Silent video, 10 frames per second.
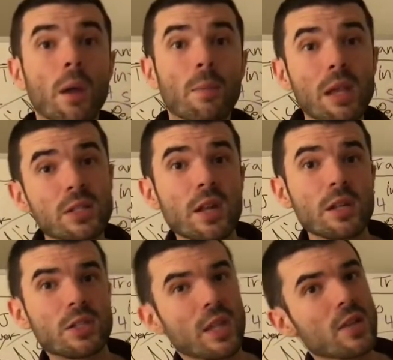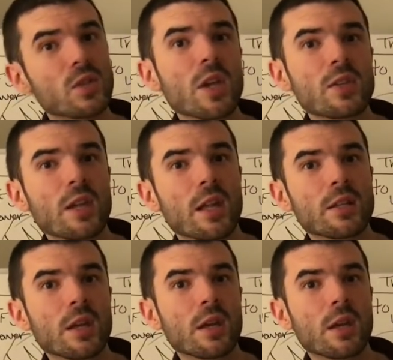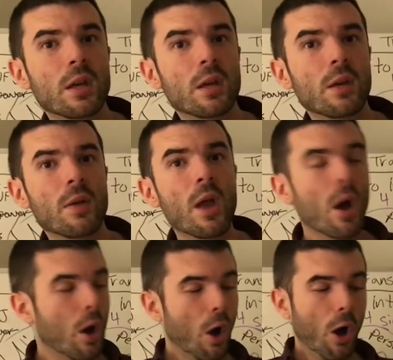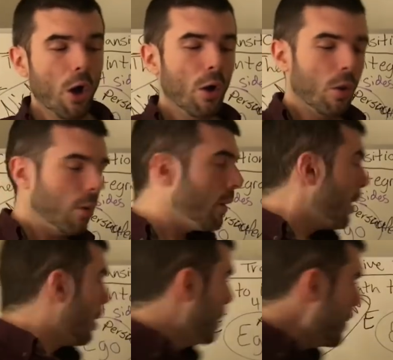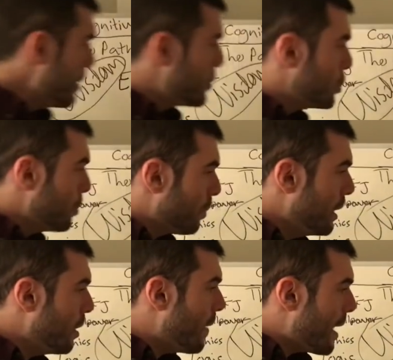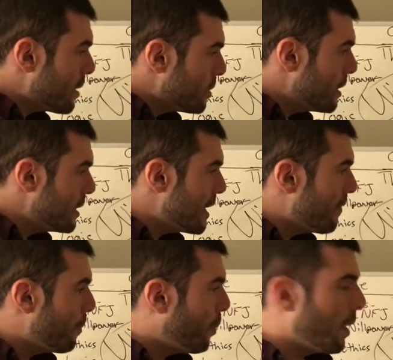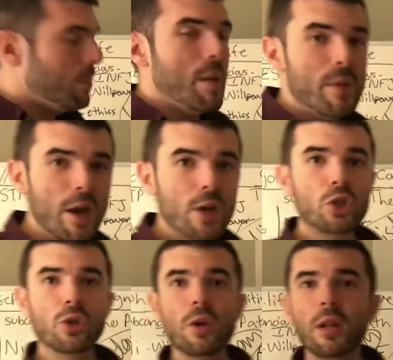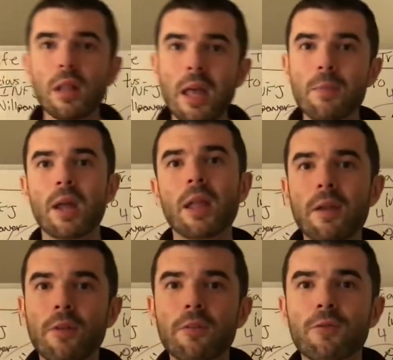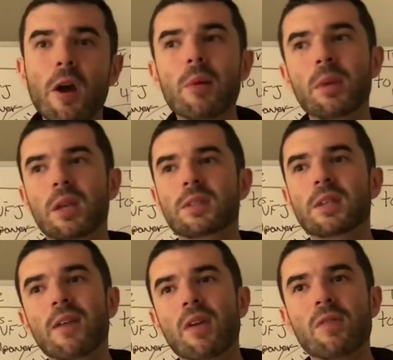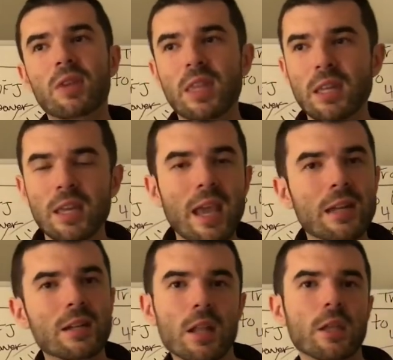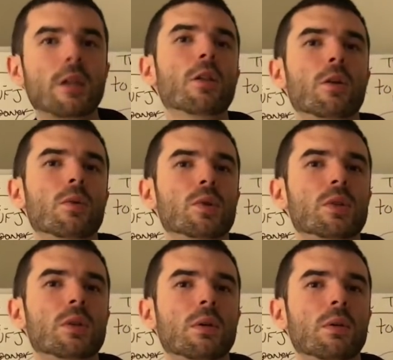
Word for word: Makes a lot of sense, doesn't it? Oh, maybe the superego actually does have a point. Maybe I should light my life on fire because I have everything to gain and nothing to lose.